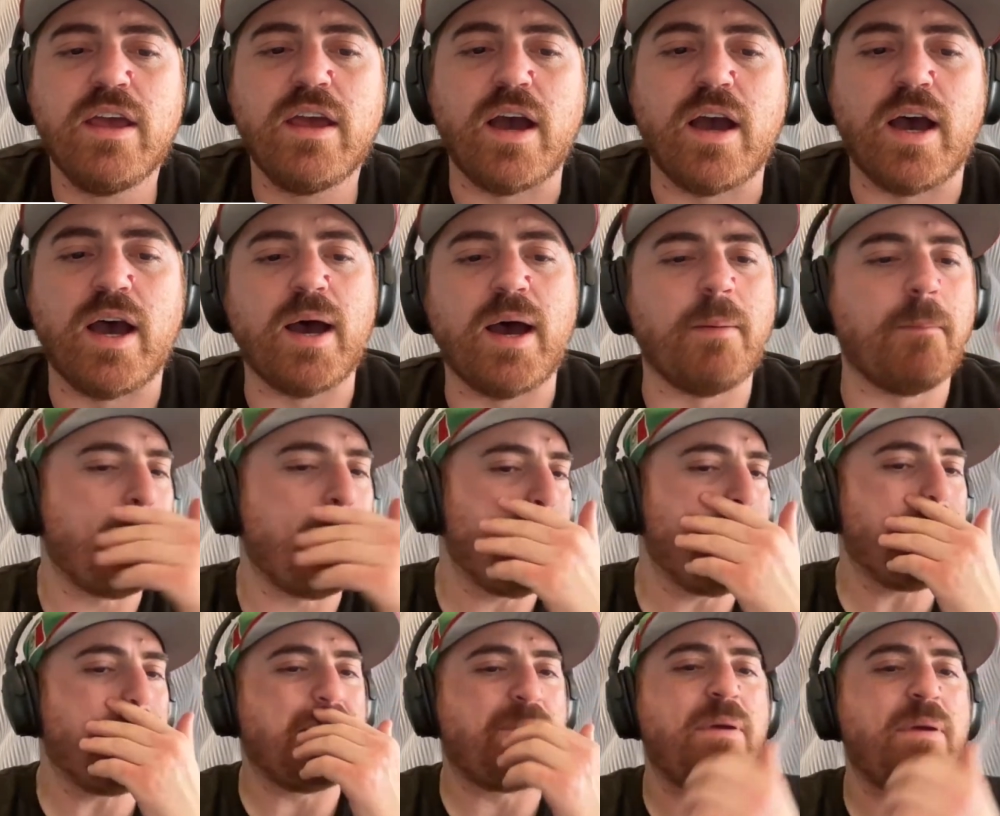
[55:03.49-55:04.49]

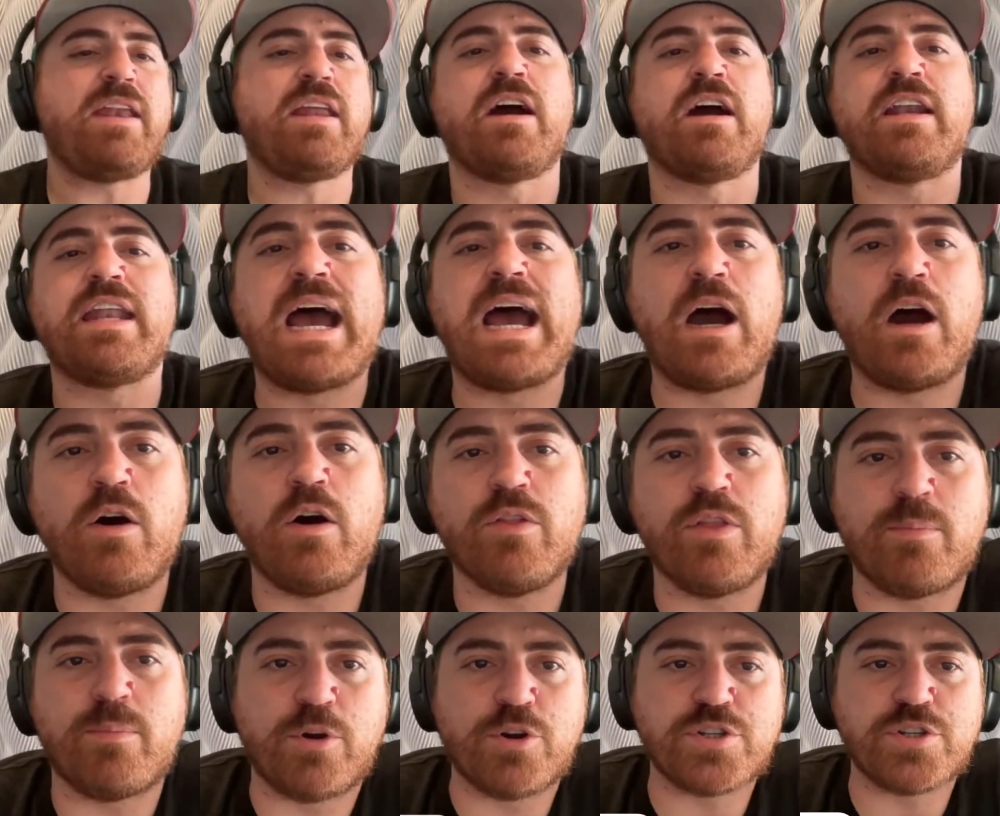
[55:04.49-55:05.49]
depending on how the
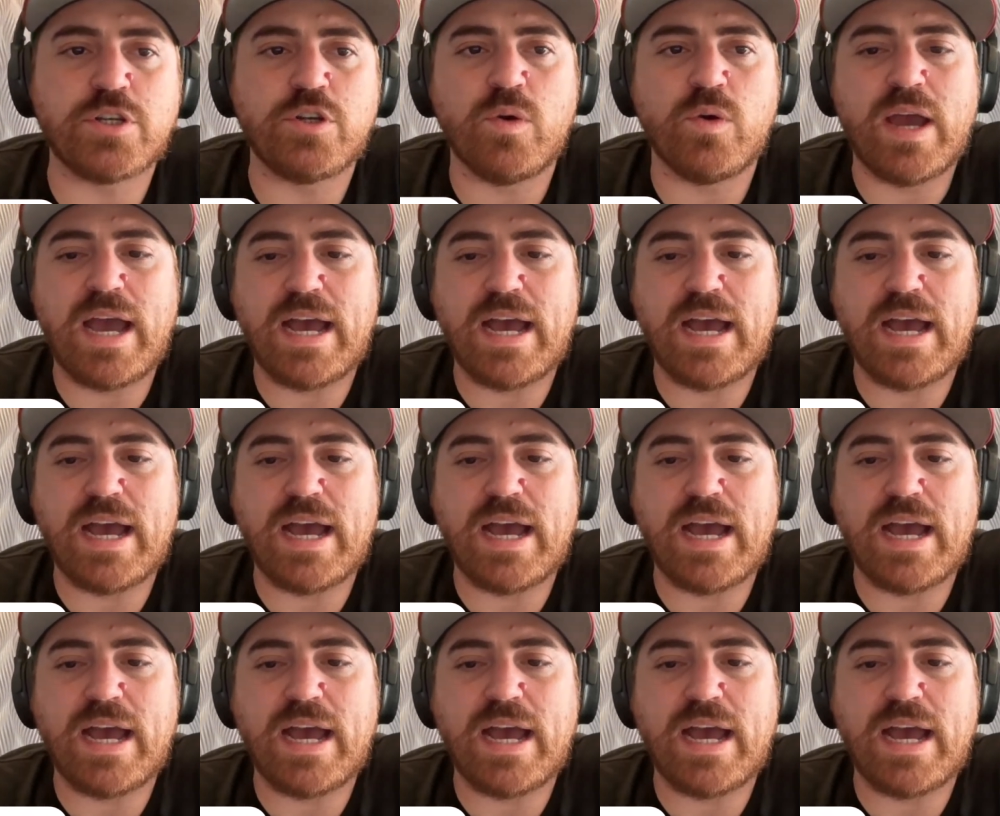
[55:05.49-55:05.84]
person who